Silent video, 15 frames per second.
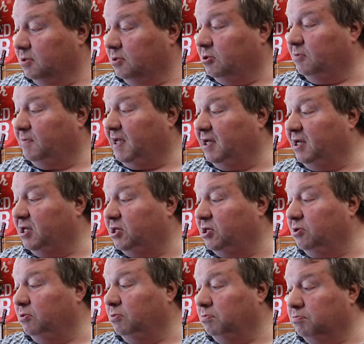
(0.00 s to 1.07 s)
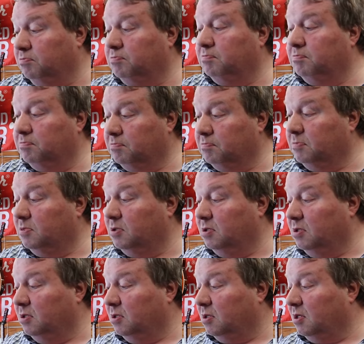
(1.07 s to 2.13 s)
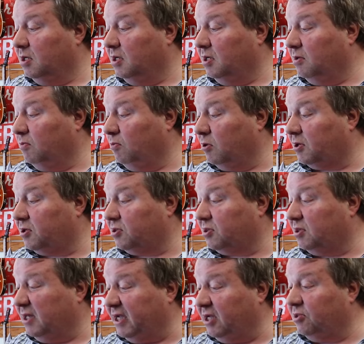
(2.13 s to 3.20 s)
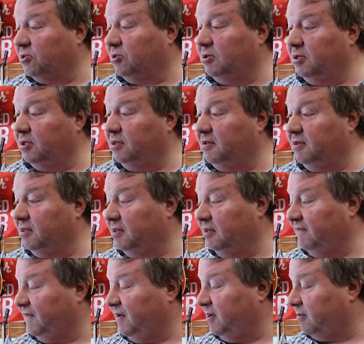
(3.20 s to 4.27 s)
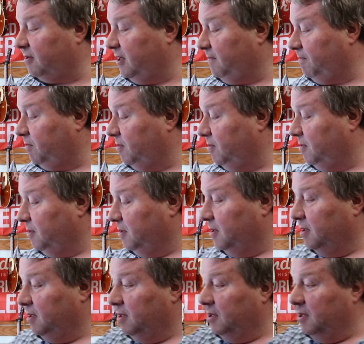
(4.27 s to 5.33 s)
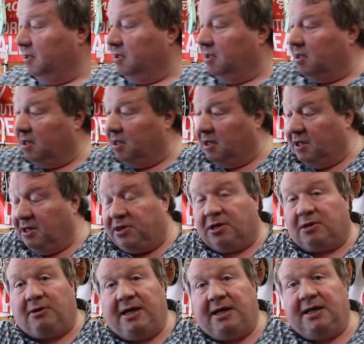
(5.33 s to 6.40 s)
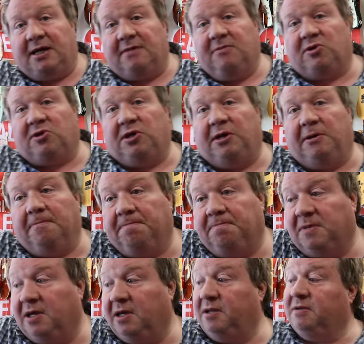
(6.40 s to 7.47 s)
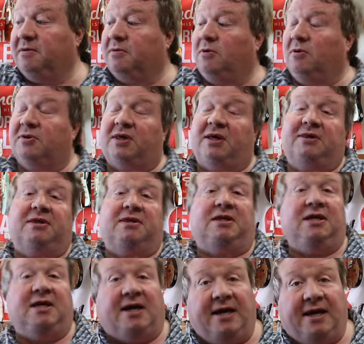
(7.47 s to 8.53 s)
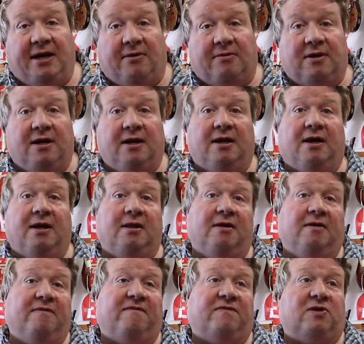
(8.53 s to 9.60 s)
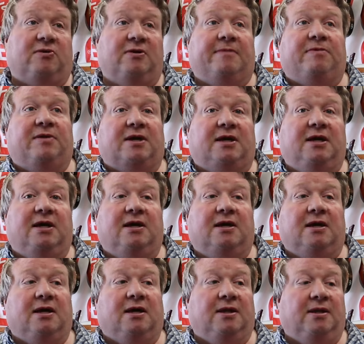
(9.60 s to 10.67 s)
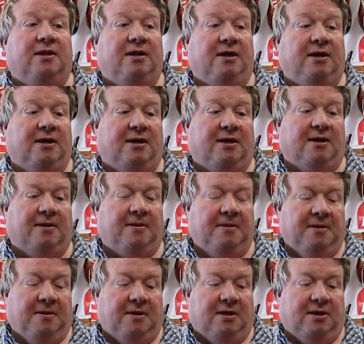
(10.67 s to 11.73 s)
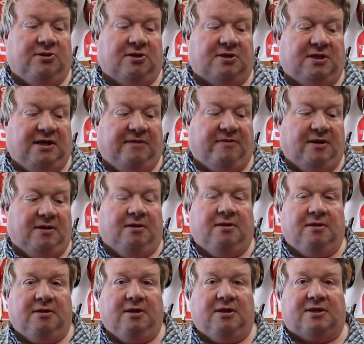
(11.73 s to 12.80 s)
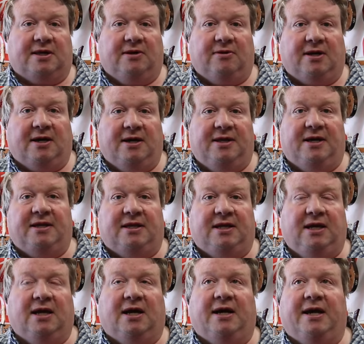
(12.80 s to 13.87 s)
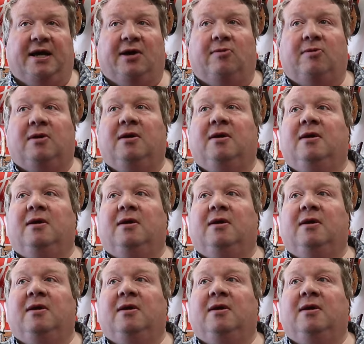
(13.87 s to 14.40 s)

Two-band EQ works like it should in the Fender amp. It's a great gigging machine, and then of course it has the DI out, and I love showing up at the gig and and just giving the sound guy that DI out,